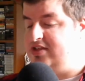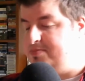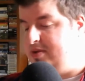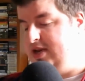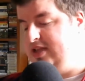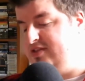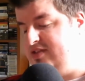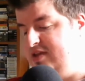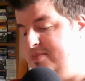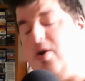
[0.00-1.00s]
but it's
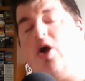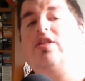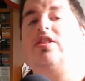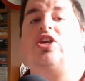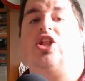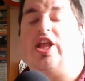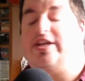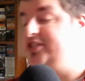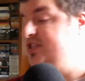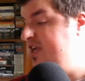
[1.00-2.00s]
part of the
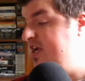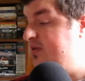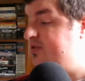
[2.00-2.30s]
collection now.